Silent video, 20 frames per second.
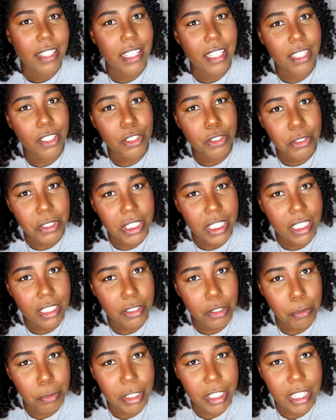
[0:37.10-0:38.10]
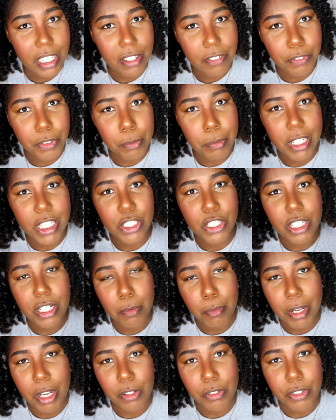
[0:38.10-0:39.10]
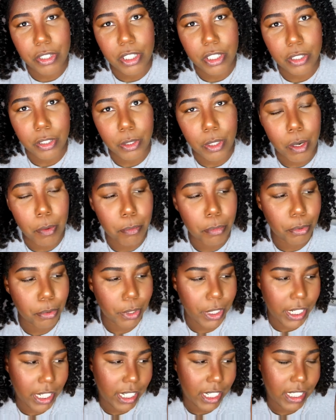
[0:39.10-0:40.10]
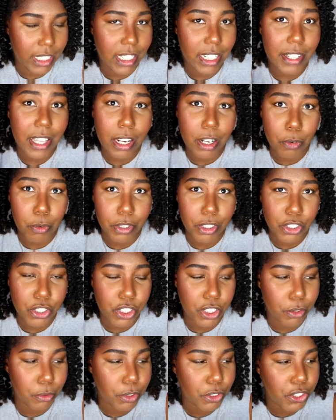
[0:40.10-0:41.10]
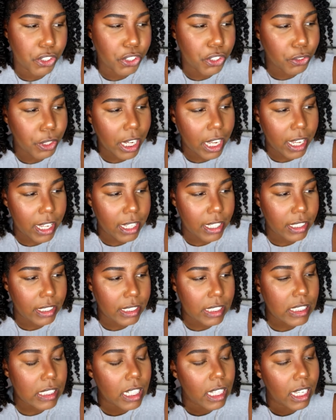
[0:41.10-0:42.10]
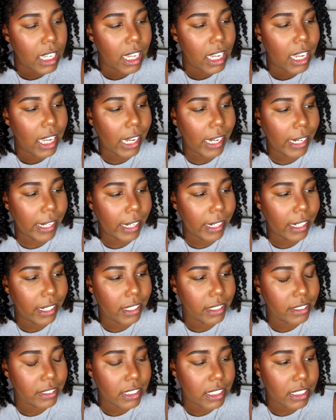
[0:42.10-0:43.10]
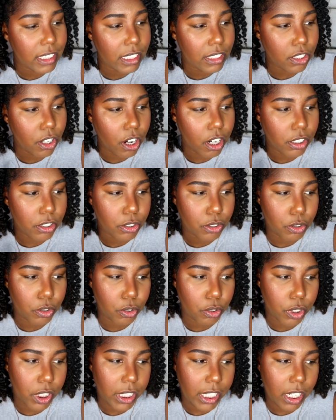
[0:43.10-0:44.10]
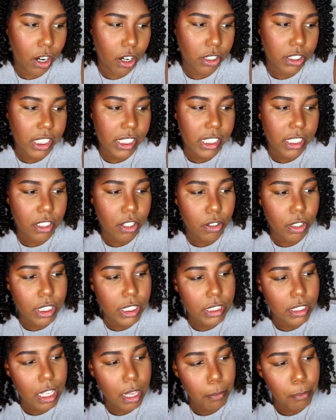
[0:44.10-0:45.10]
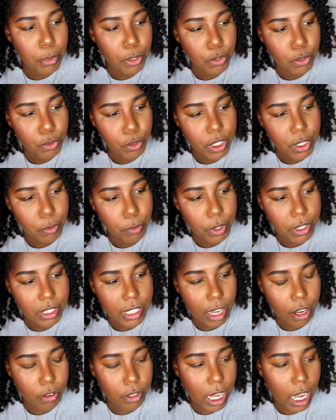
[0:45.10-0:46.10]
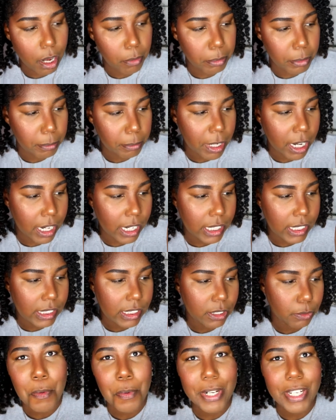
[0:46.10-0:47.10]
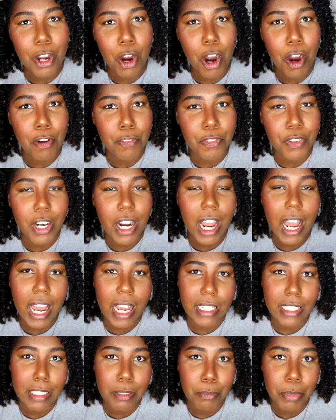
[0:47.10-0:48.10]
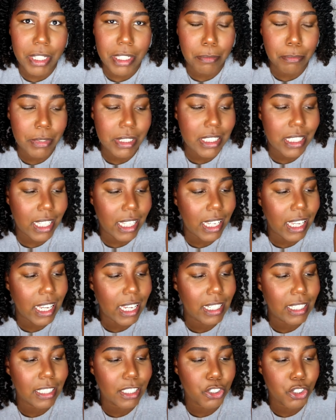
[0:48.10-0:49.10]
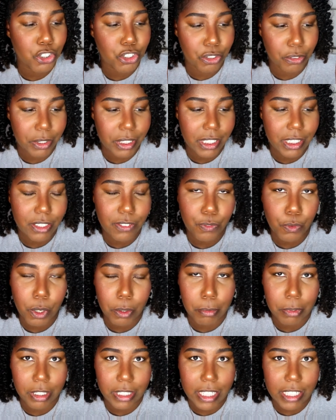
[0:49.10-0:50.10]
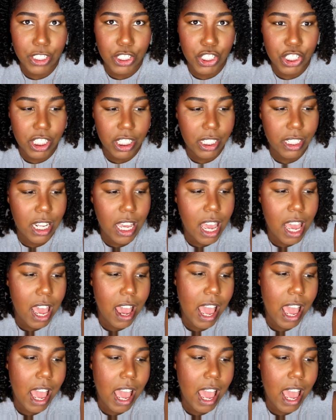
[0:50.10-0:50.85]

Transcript: they included a little bit of information about their brand that I want to share with you guys. And it says, our story, Alter Ego is a beauty without compromise. We offer highly pigmented and luxurious formulation